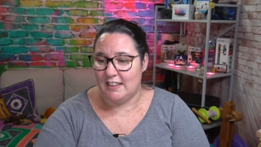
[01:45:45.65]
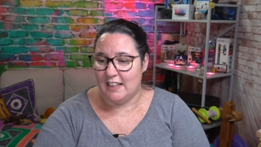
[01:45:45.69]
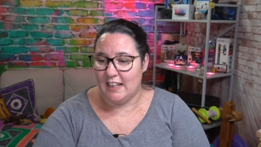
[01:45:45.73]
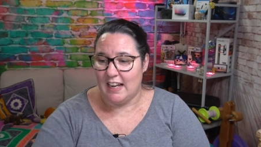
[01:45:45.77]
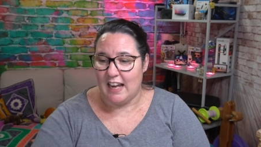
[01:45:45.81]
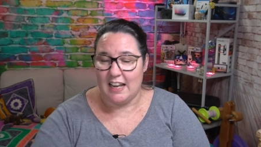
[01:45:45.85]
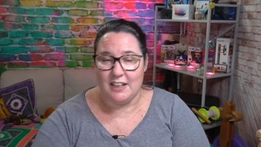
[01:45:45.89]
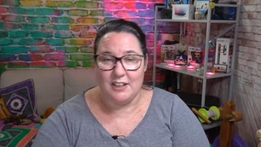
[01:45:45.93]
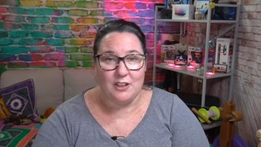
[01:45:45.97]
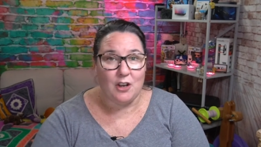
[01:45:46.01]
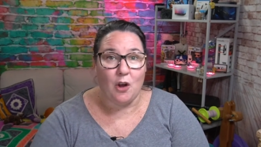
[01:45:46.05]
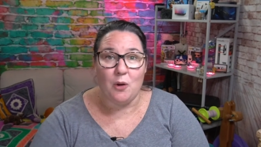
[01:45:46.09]

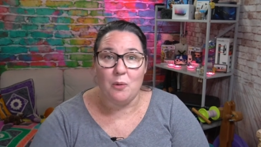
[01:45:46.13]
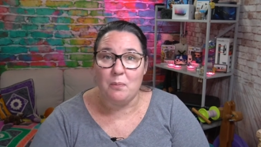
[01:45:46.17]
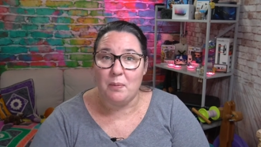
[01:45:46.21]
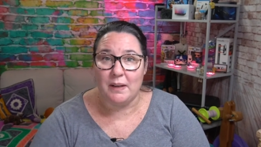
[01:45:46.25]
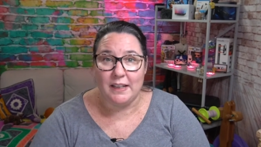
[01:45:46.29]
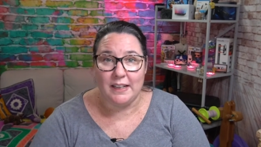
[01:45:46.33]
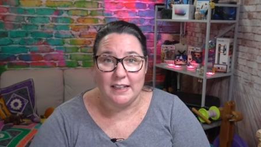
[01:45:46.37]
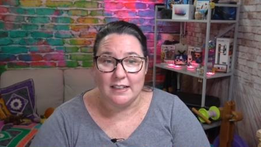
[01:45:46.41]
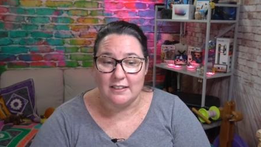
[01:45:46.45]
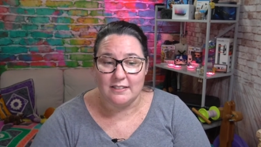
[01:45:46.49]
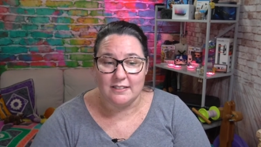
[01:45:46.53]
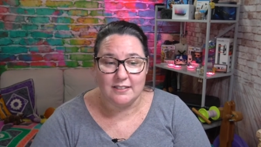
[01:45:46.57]
And nobody
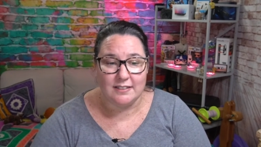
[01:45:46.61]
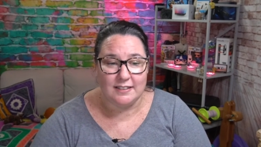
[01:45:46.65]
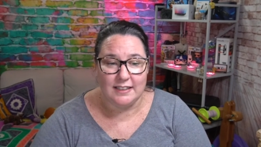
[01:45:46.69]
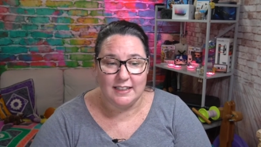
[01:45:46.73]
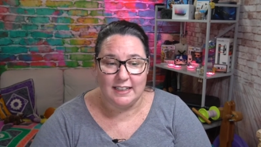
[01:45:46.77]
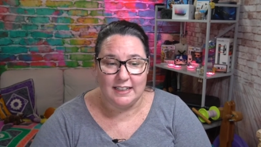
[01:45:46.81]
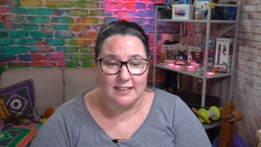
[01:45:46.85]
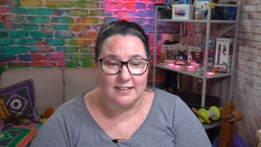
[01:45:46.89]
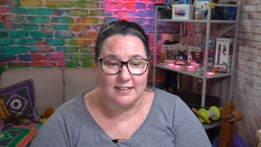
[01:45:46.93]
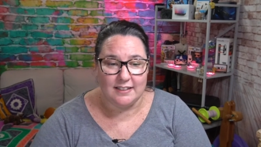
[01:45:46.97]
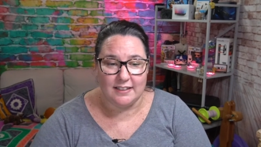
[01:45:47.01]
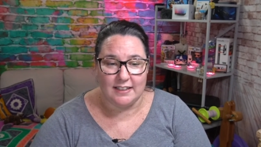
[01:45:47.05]
else
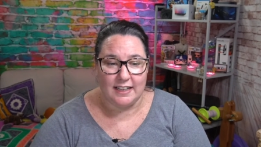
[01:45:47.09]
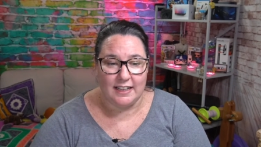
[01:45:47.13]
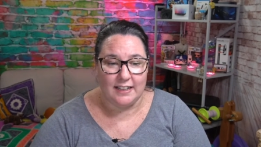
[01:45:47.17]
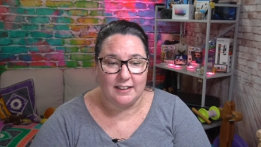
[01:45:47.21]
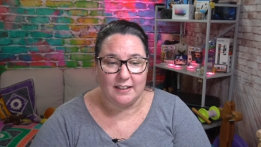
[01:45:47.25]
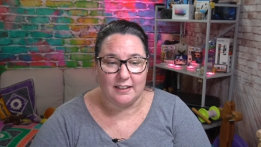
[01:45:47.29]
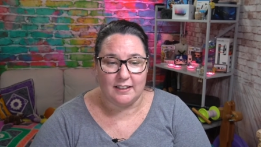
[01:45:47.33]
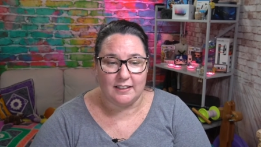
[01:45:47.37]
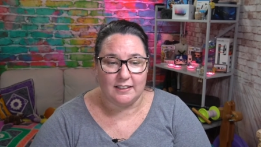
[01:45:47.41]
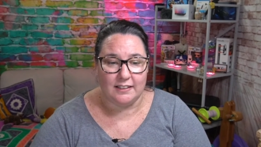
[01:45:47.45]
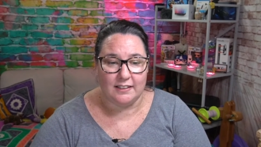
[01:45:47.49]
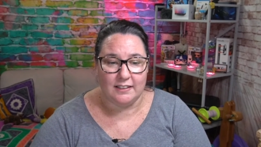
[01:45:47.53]
needs it
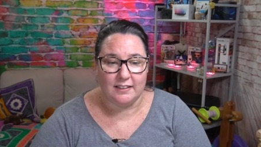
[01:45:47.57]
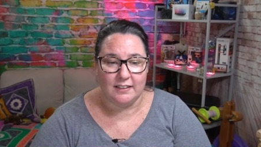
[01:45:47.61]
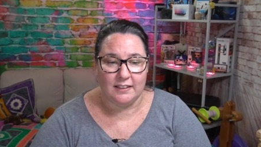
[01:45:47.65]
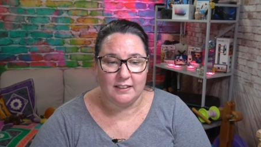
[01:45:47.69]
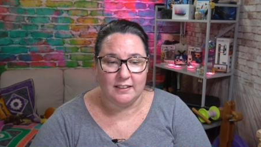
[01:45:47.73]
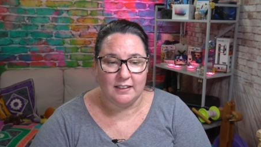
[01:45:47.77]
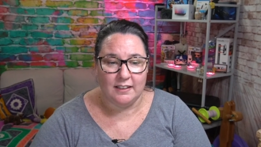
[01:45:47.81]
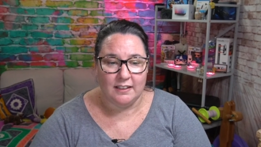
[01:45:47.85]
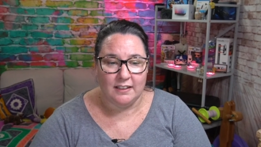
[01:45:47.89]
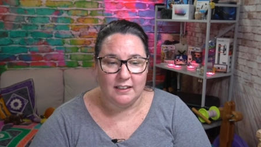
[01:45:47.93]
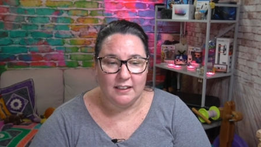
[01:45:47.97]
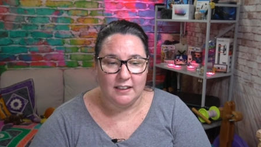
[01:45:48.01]
either.
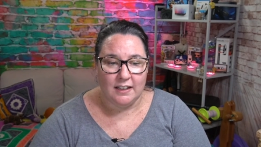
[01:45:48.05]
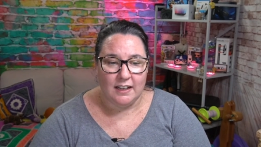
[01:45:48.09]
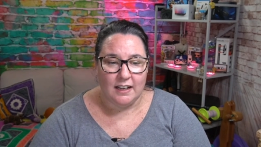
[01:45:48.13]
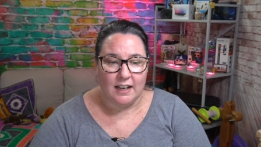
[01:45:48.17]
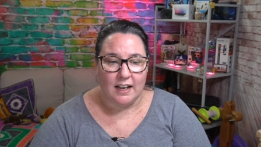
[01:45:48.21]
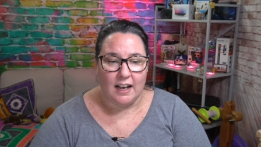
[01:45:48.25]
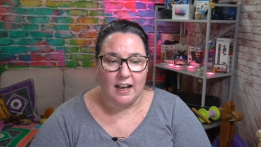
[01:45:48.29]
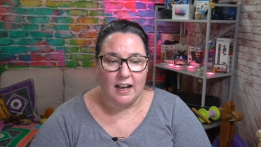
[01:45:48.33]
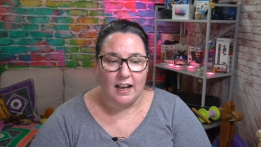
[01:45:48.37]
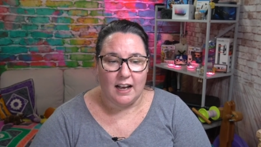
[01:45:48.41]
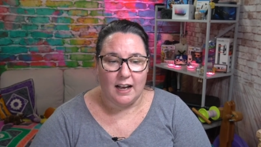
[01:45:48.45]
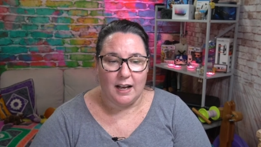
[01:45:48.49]

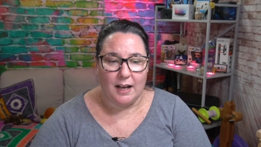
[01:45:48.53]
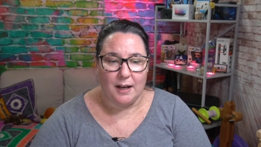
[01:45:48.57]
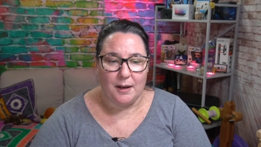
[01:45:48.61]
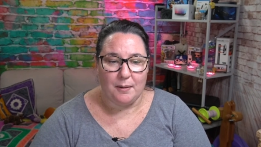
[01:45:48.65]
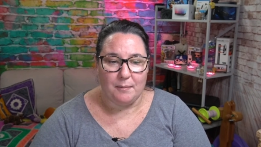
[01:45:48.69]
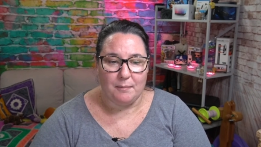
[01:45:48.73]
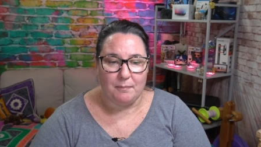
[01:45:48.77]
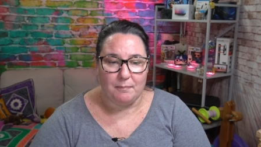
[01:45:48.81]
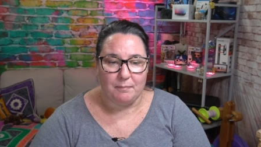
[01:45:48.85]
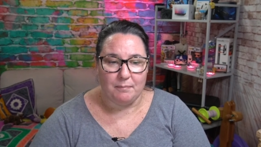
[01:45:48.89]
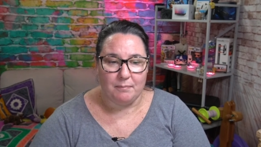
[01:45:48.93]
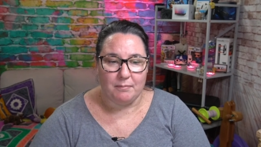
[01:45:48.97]

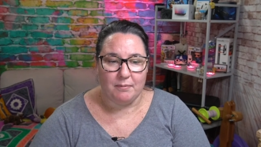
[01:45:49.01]
Um,